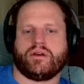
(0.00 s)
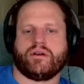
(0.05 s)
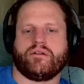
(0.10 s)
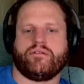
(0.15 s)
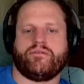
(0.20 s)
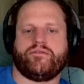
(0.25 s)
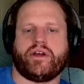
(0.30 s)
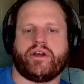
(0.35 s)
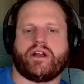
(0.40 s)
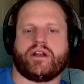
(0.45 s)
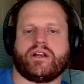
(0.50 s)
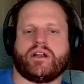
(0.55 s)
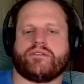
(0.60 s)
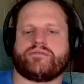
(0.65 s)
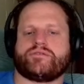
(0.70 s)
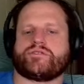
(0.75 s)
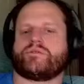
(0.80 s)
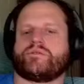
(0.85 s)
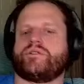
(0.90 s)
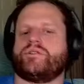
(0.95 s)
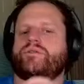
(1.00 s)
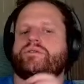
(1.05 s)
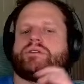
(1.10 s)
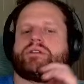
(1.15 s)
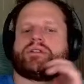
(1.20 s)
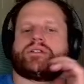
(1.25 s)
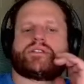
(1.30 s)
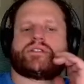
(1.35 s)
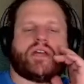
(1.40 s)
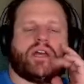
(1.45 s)
Fair enough. So we're doing the
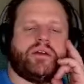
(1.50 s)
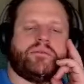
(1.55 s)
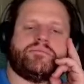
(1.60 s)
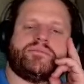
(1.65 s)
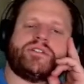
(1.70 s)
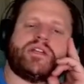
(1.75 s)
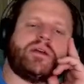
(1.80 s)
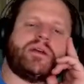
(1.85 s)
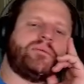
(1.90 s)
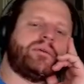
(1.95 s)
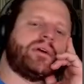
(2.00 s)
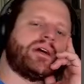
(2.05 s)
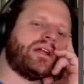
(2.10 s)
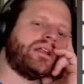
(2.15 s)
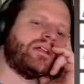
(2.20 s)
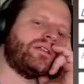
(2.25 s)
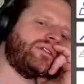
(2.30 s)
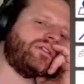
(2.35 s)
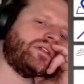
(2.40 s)
same kind of thing.